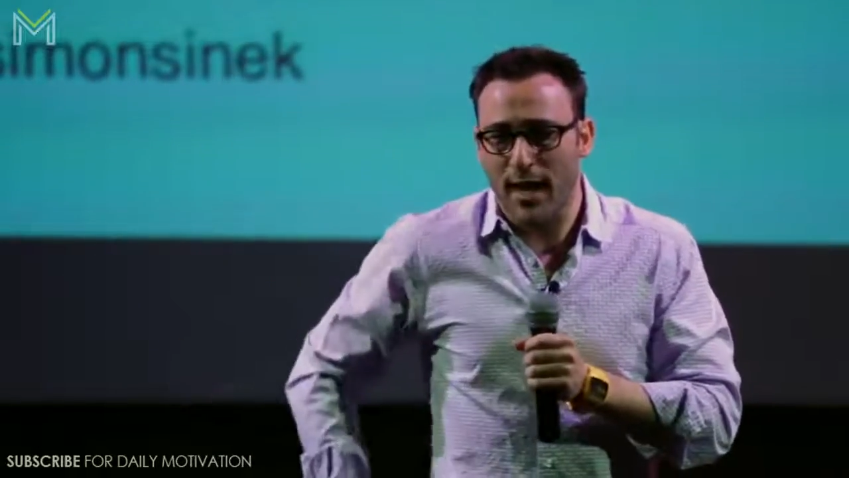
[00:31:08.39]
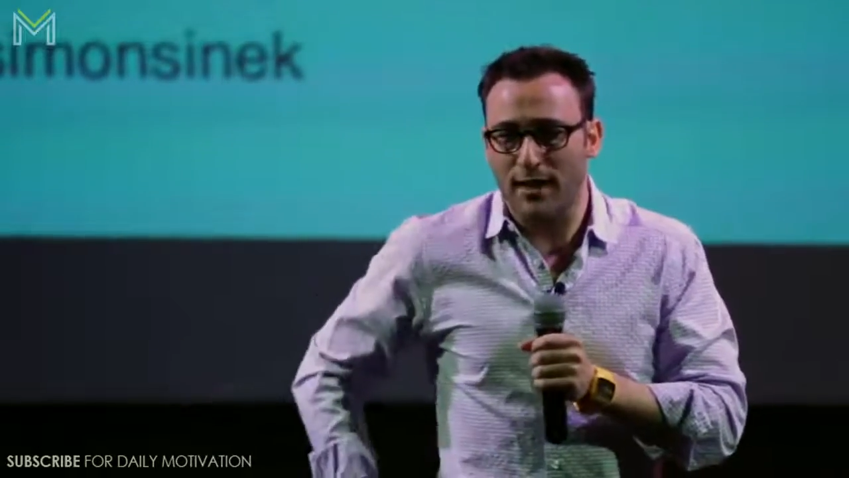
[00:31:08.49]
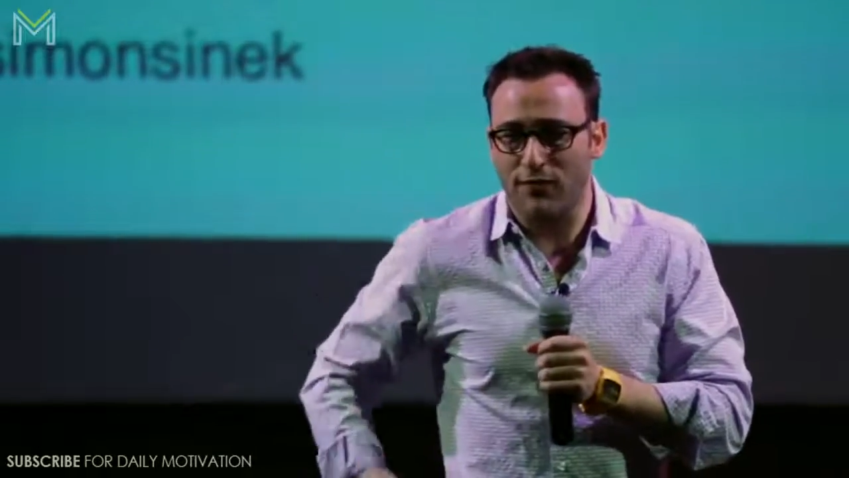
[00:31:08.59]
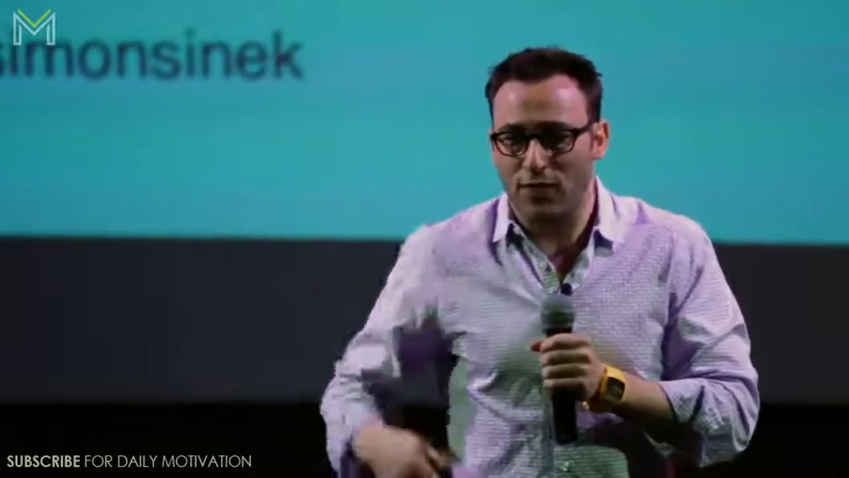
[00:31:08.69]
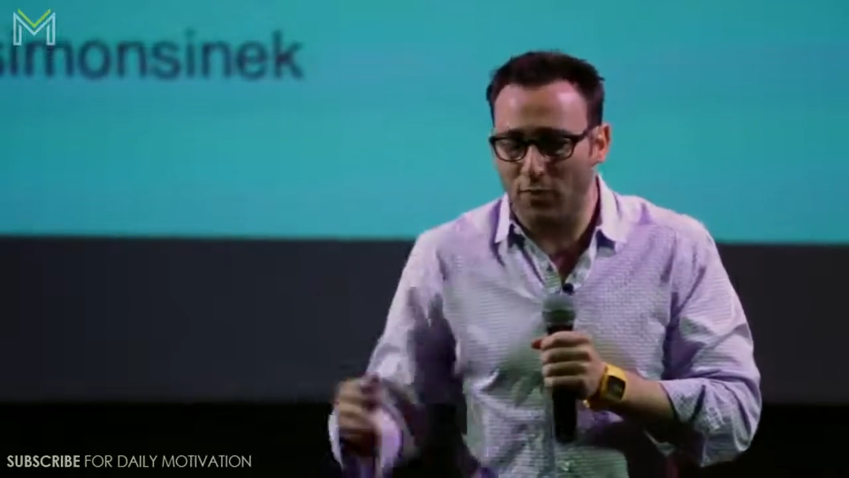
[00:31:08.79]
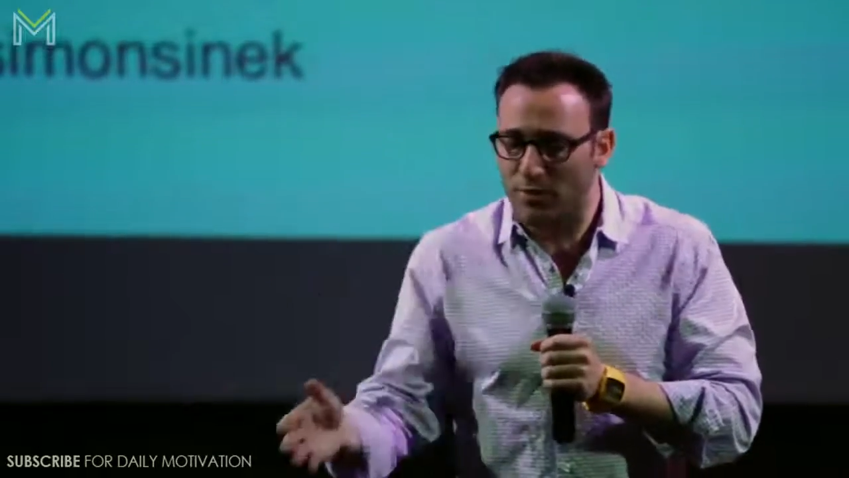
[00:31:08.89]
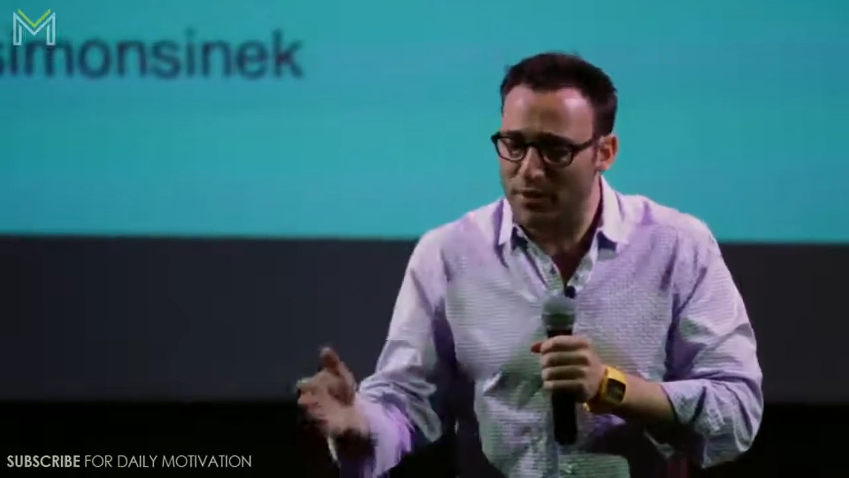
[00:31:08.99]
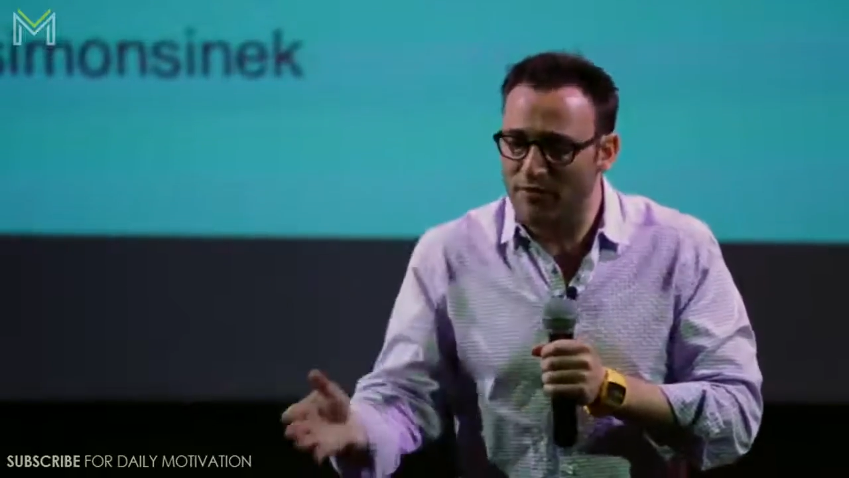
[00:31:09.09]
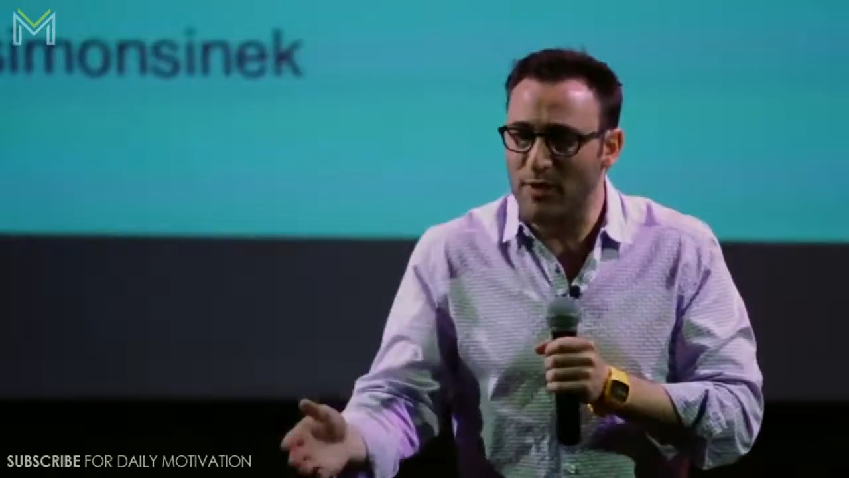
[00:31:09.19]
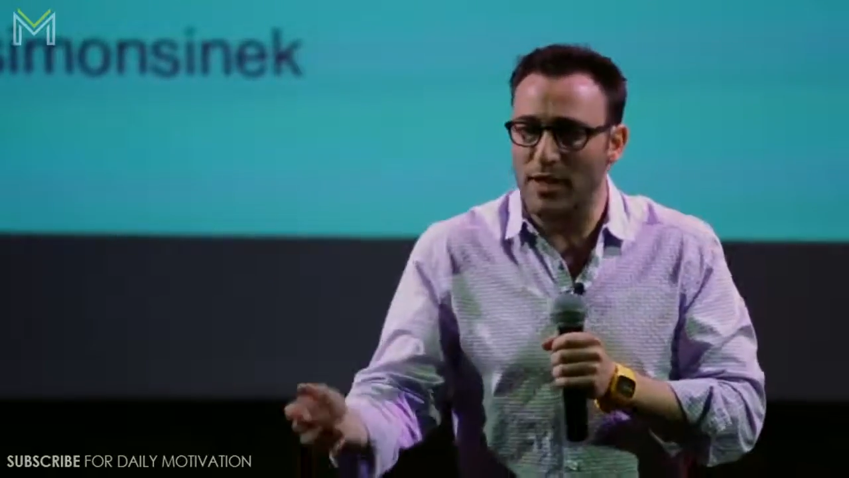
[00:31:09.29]
And if you don't
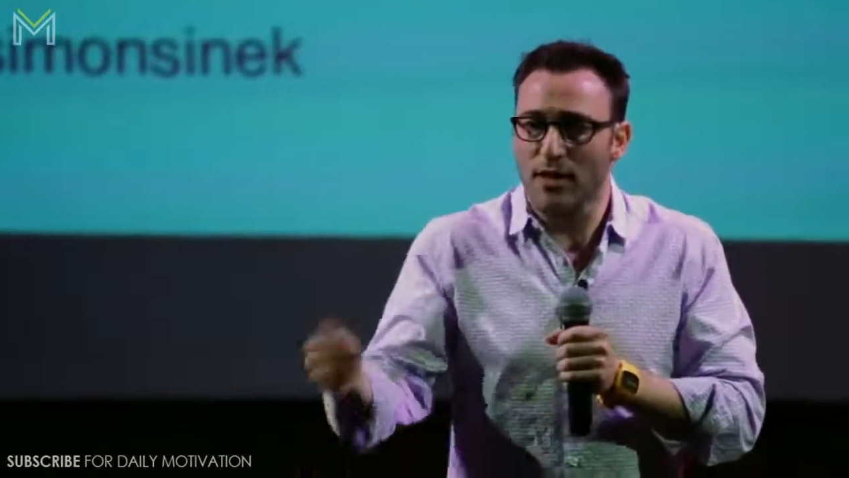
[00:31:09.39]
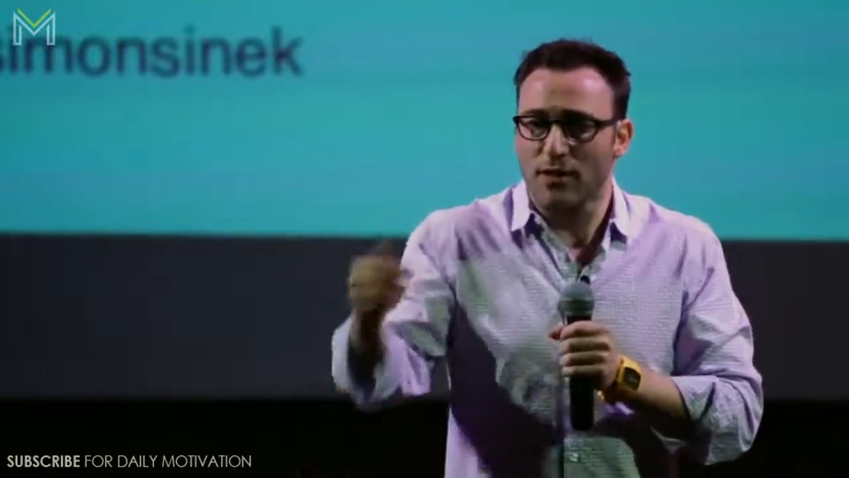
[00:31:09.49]
believe me,